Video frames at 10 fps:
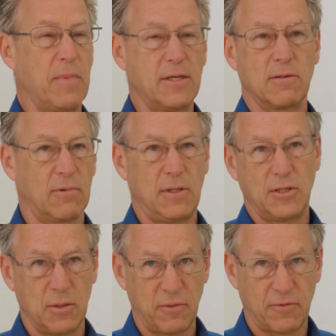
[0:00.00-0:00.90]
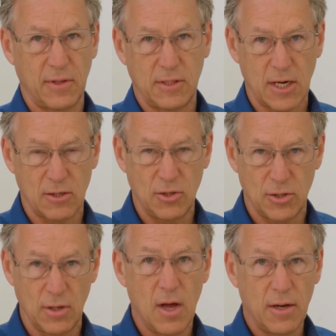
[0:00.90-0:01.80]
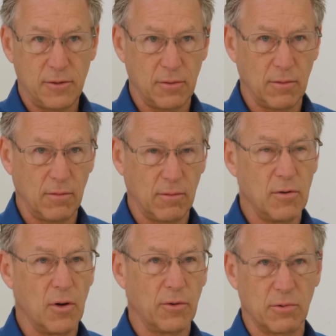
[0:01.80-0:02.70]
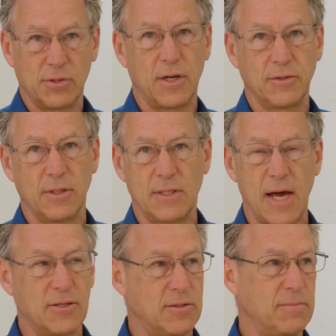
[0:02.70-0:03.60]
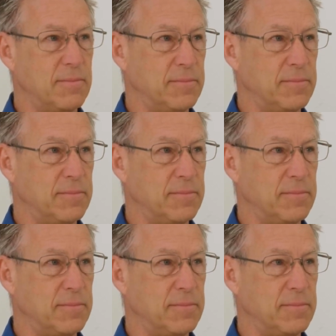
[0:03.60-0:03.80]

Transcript: makes it really simple for the technician to know the results of the test.